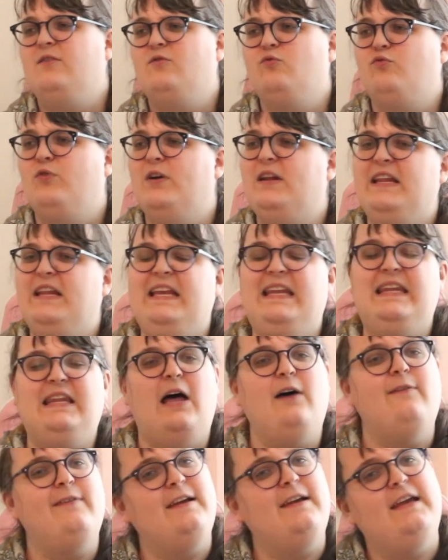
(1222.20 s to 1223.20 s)
really
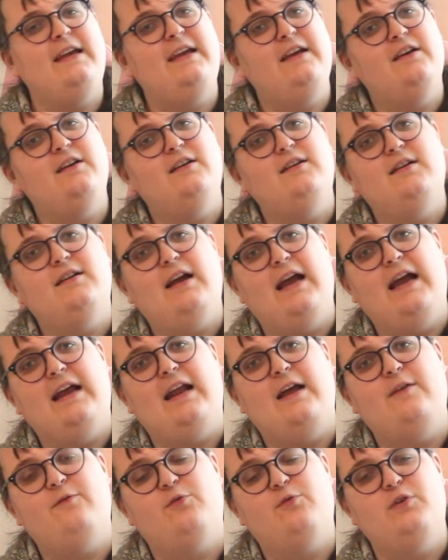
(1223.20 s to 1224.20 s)
love it here and
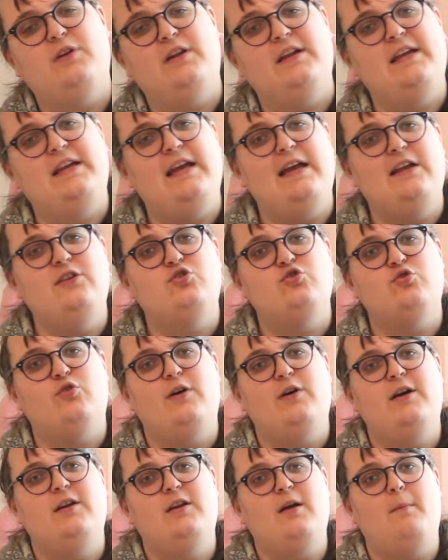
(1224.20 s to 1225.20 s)
I've really
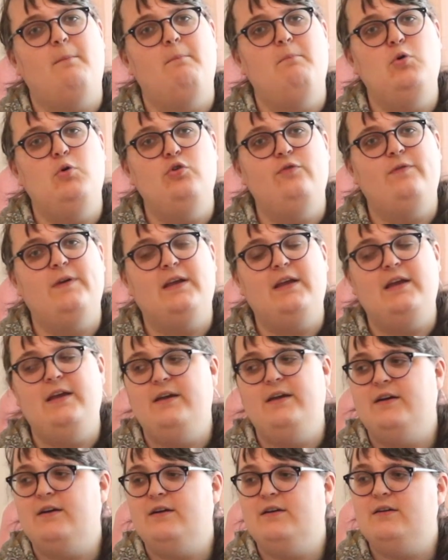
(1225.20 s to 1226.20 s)
enjoyed moving
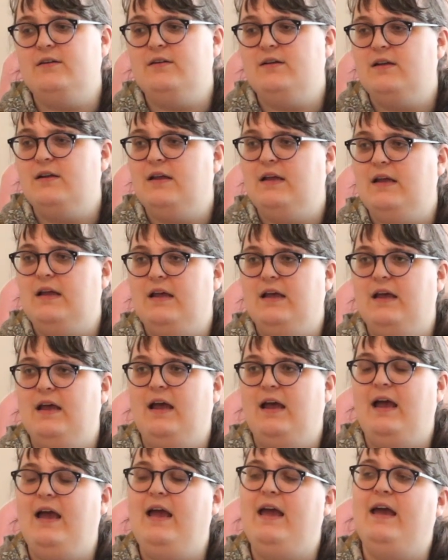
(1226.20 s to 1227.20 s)
here.
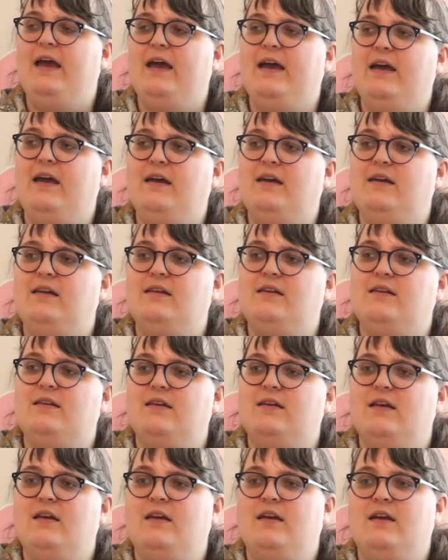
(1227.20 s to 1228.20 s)
And
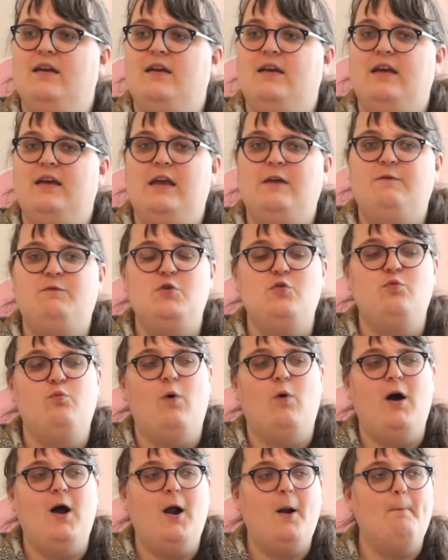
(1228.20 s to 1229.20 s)
if you
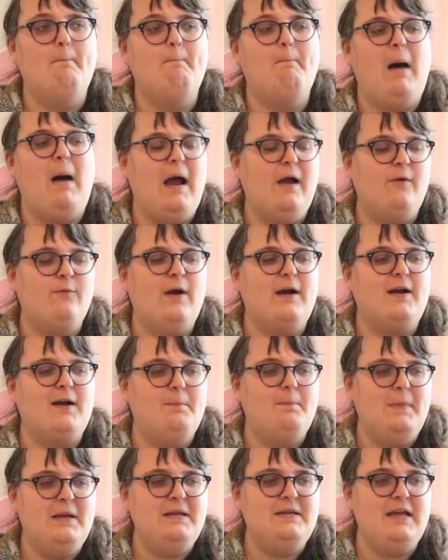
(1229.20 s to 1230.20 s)
want my
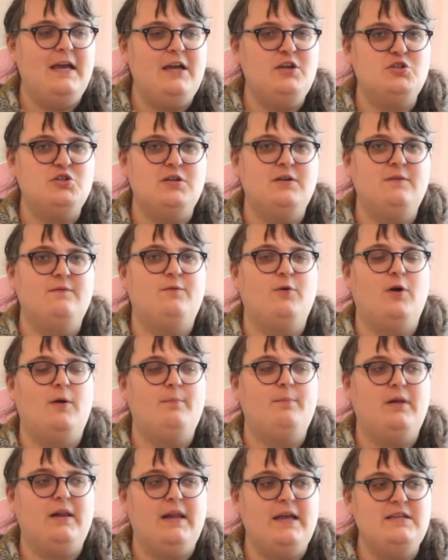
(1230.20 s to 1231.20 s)
recommendation for a
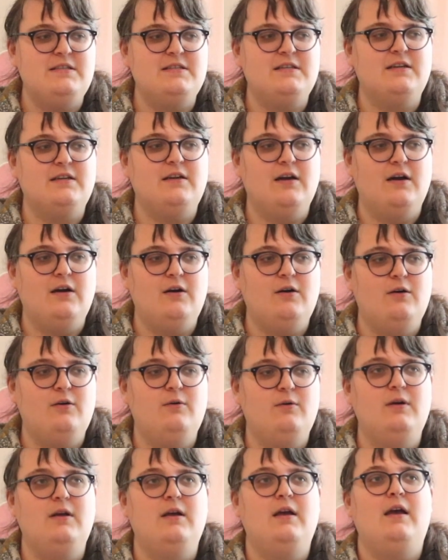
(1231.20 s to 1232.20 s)
place to
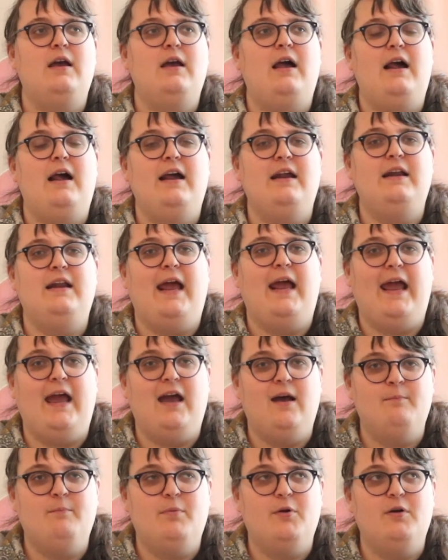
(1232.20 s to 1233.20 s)
go in
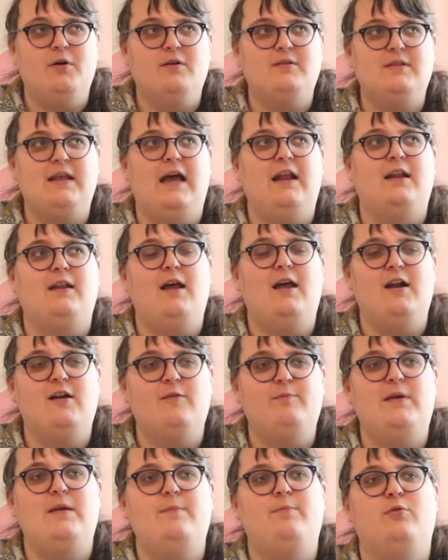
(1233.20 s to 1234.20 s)
Hamburg that a lot
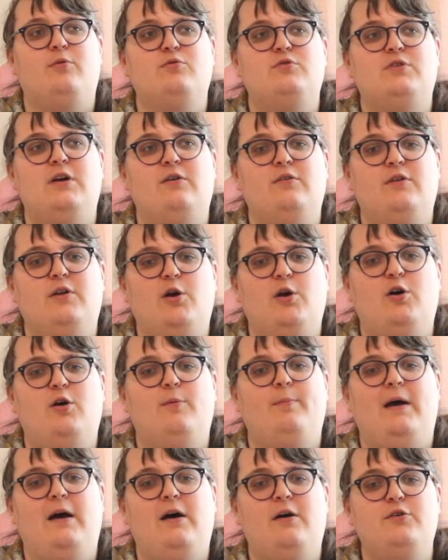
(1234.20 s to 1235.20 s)
of people don't know
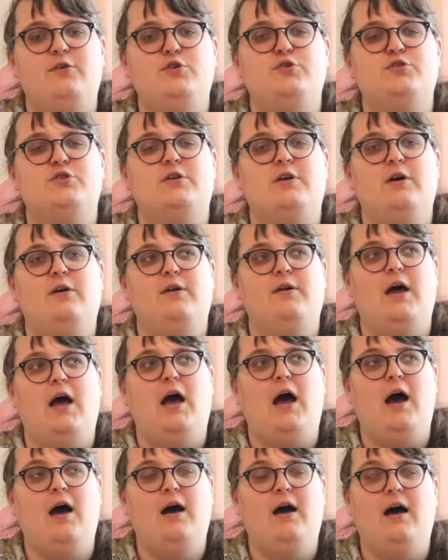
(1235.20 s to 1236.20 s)
about, you should go
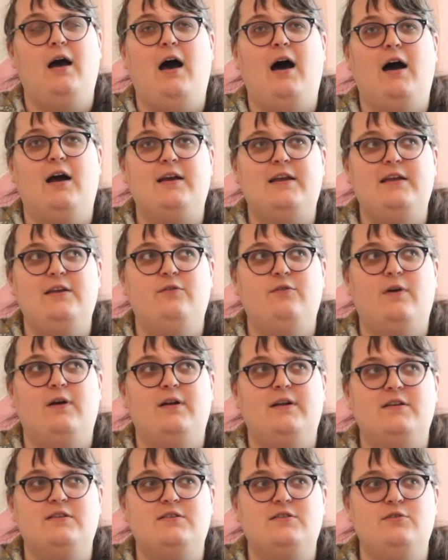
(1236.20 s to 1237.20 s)
to Aki
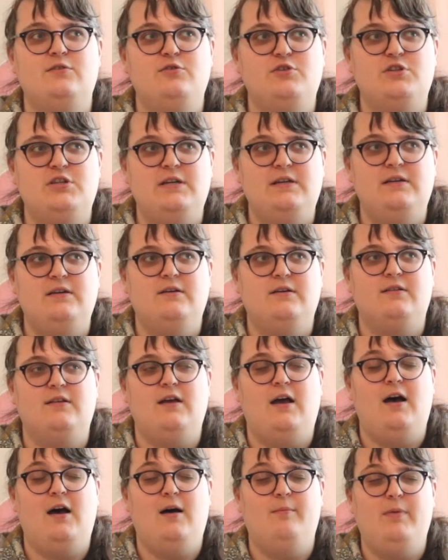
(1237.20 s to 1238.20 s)
Running Sushi near the
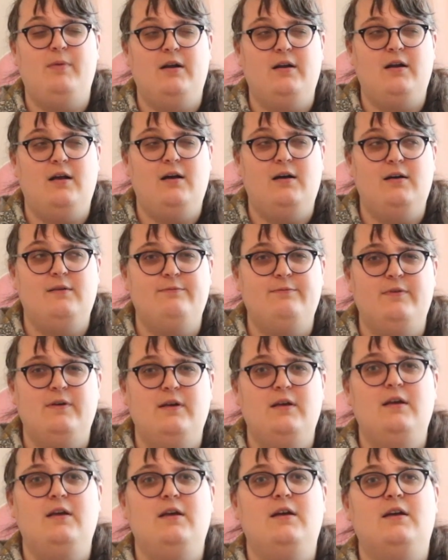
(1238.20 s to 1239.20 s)
Hauptbahnhof
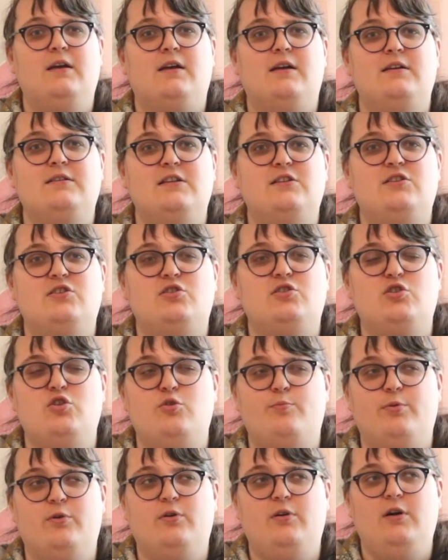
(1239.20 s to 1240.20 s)
because it's
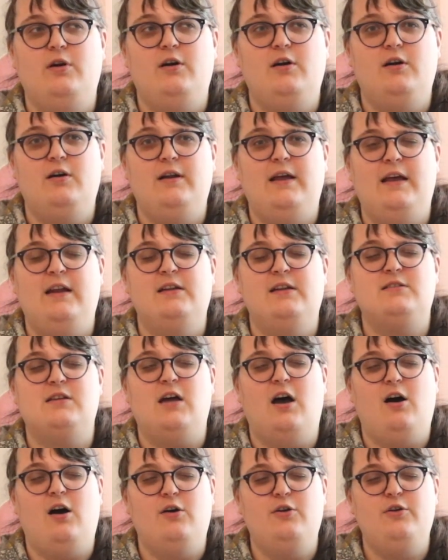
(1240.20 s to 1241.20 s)
super good and
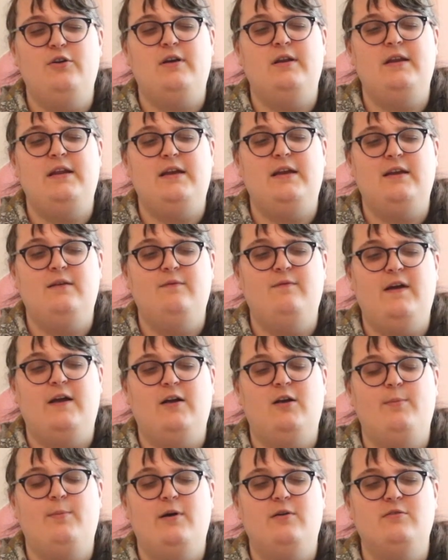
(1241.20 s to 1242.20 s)
it's all you can eat
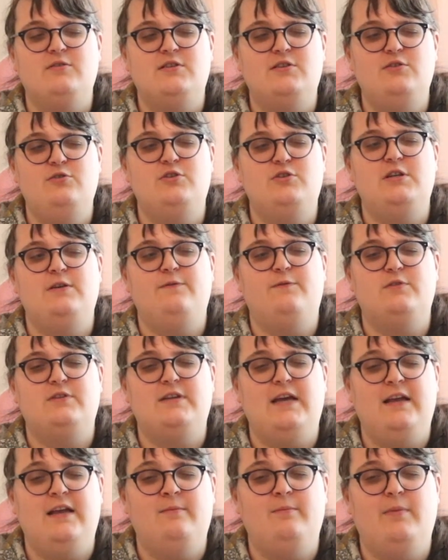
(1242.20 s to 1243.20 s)
conveyor belt sushi for
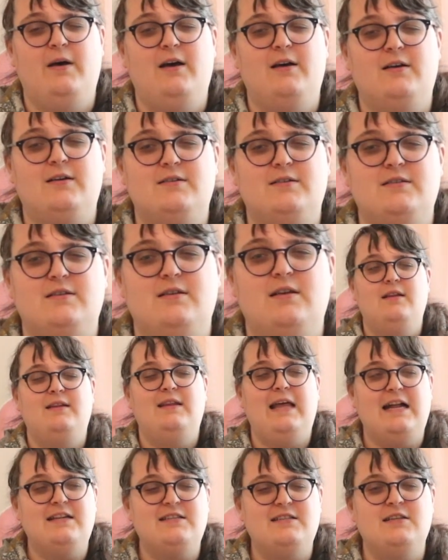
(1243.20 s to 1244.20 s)
$10.
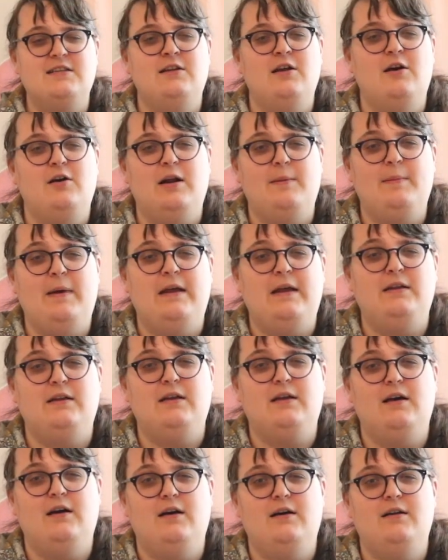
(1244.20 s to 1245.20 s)
That's the note I'm
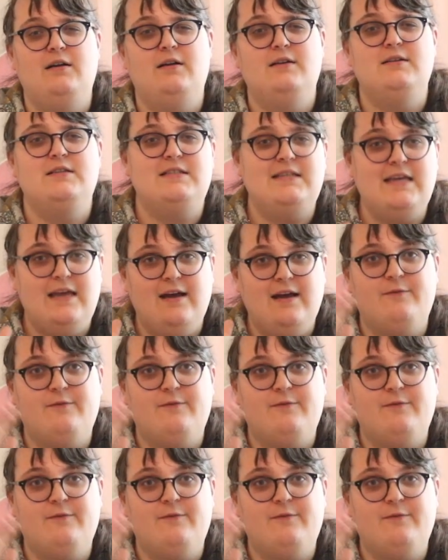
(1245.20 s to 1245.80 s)
ending on. See ya,